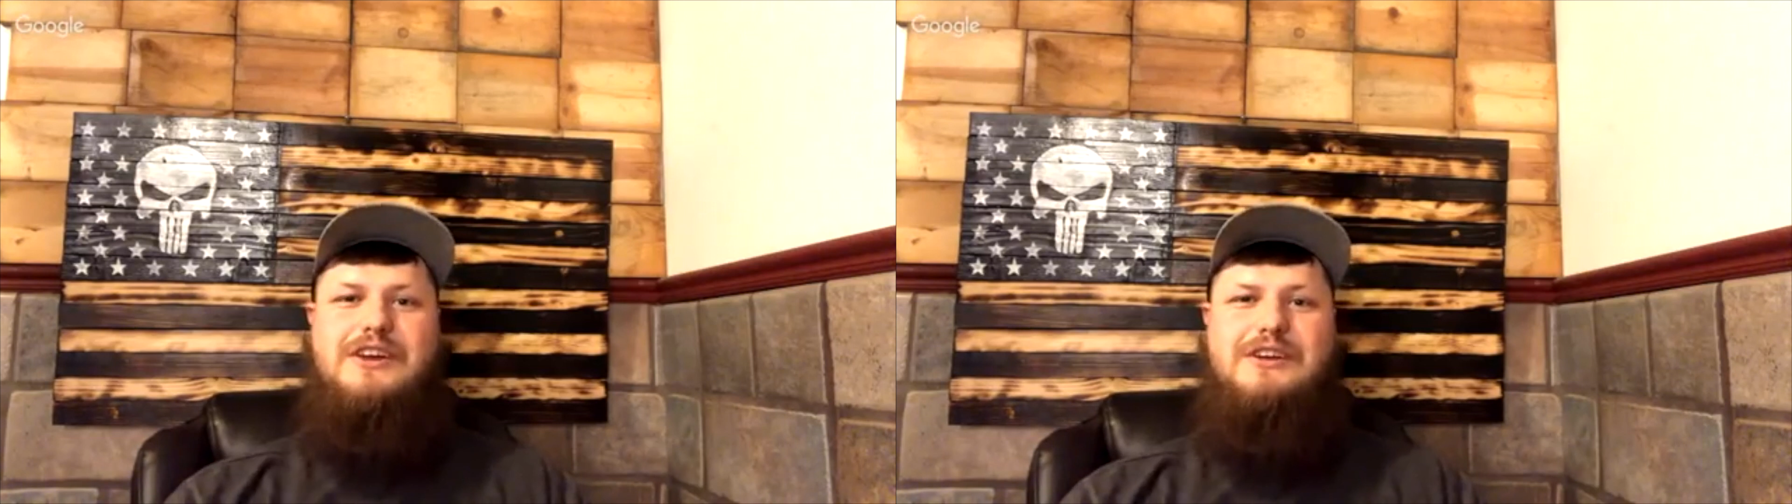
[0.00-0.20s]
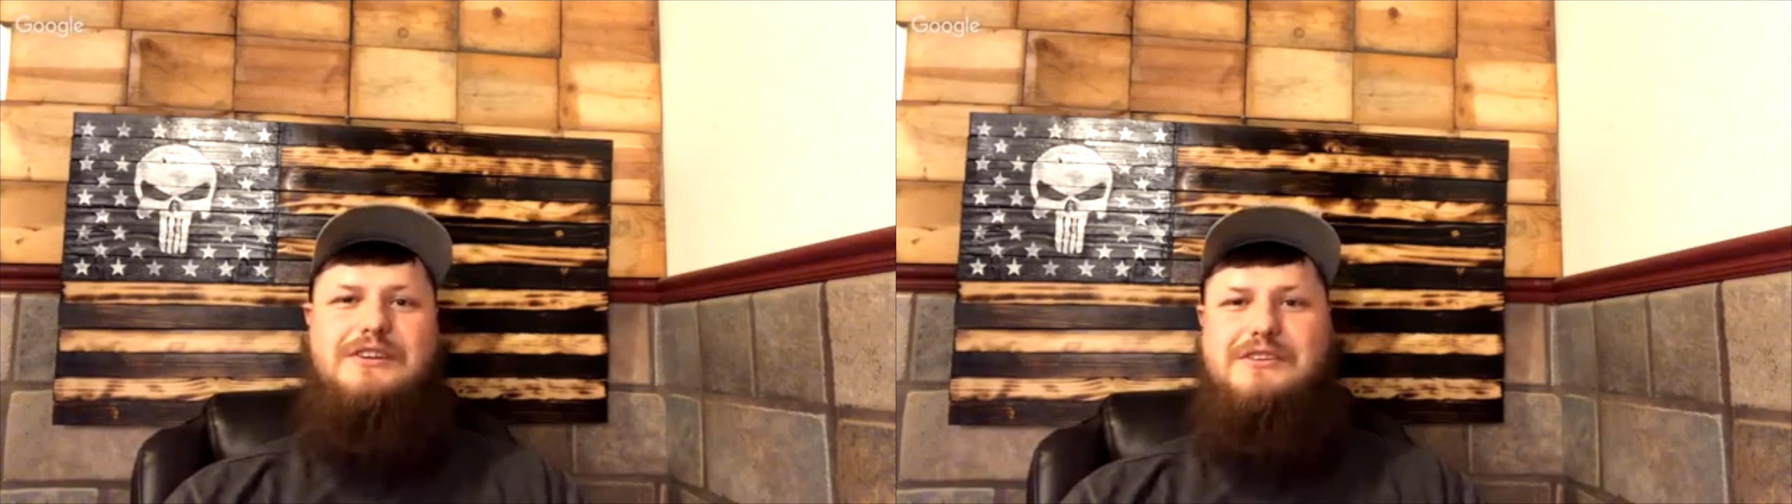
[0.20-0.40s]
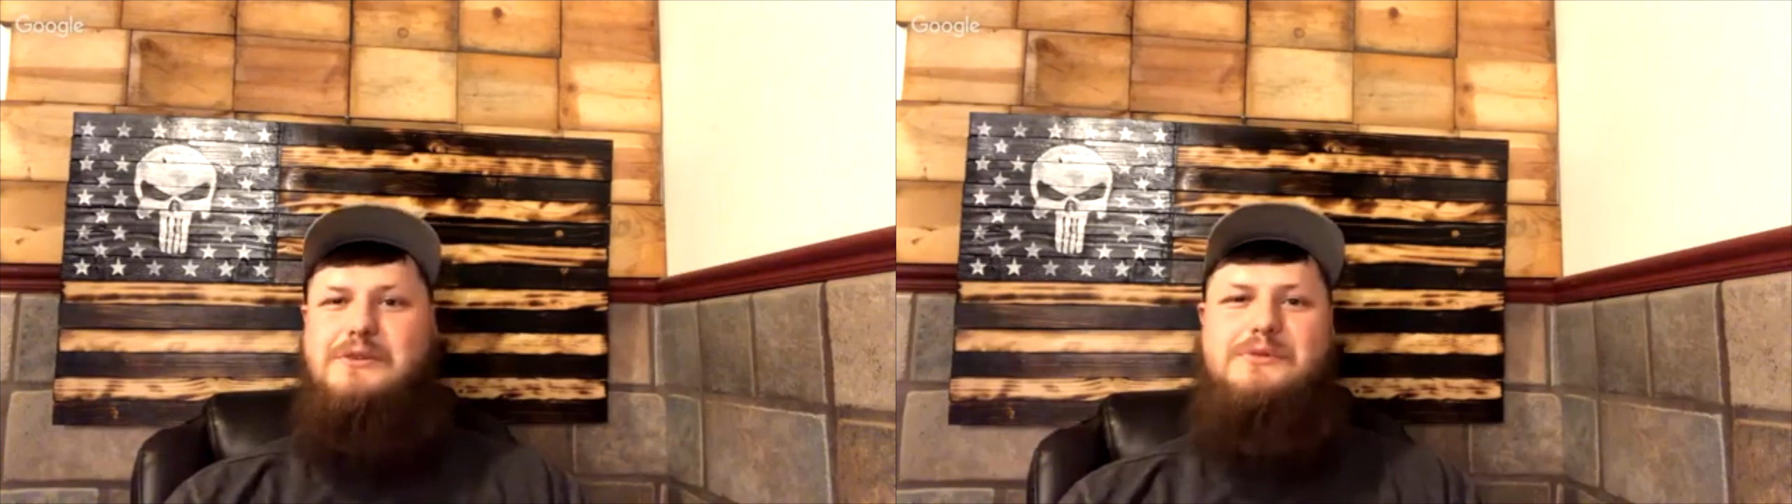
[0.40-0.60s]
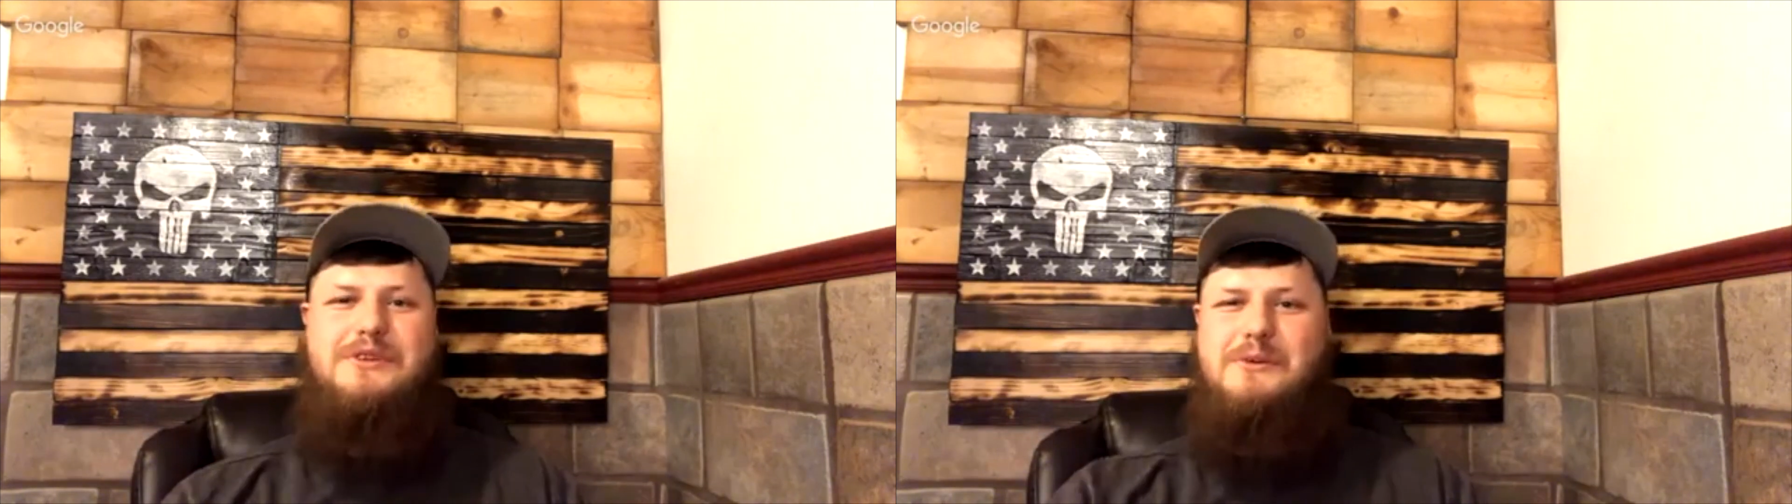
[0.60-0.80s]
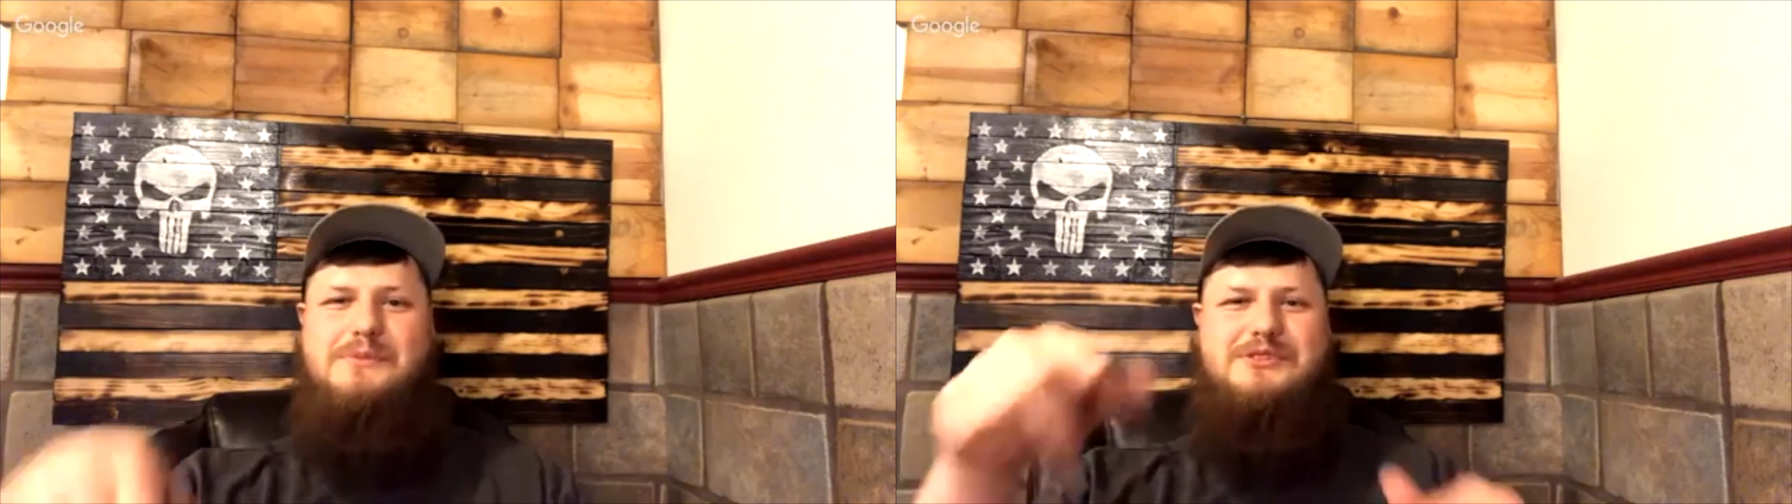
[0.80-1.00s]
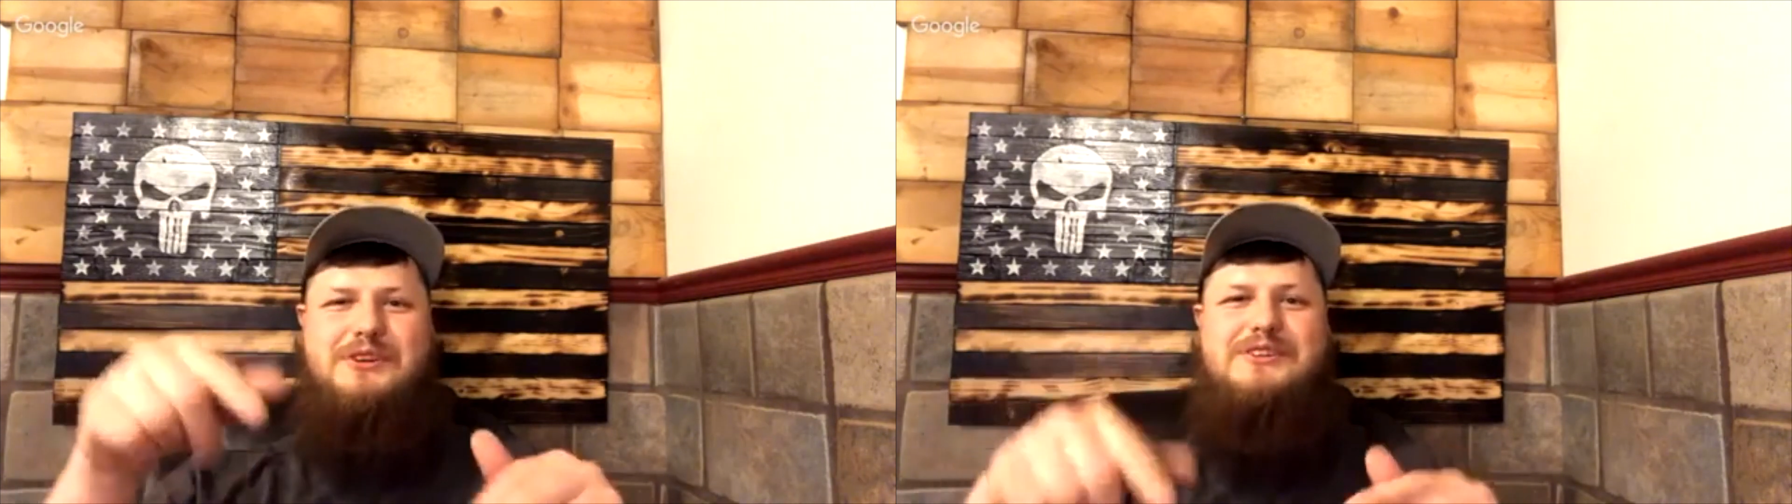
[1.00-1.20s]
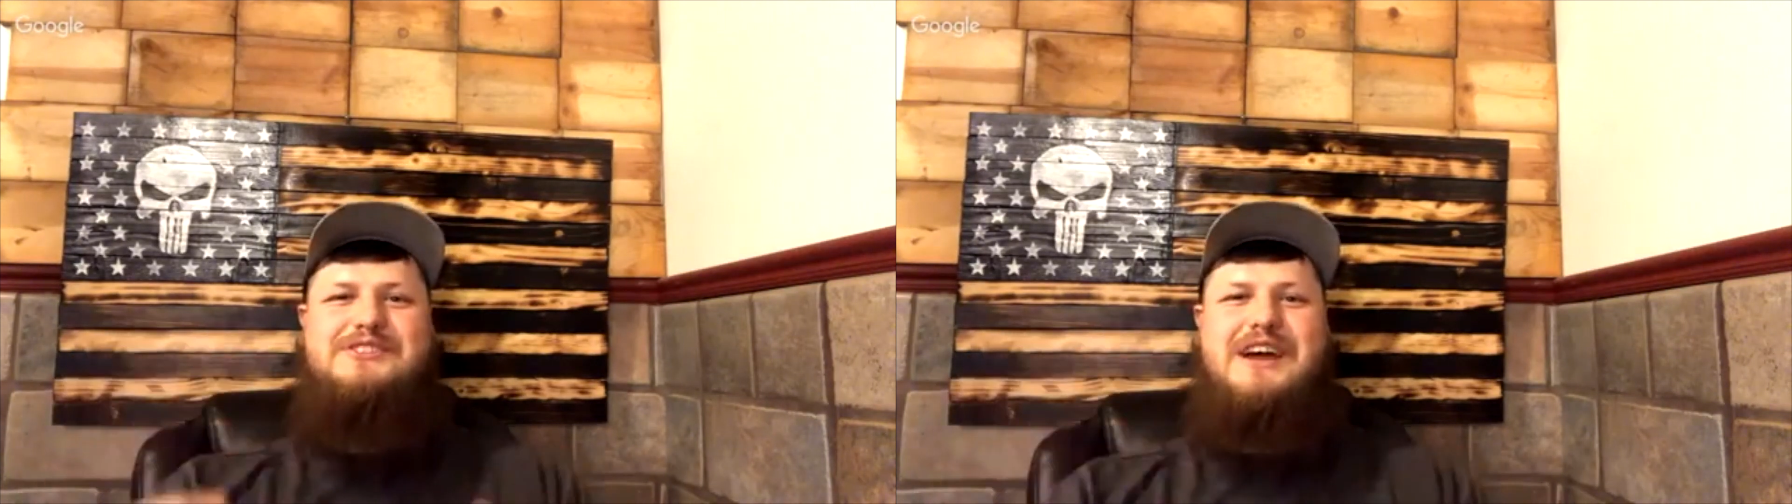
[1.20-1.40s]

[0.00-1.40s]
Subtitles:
YouTube searched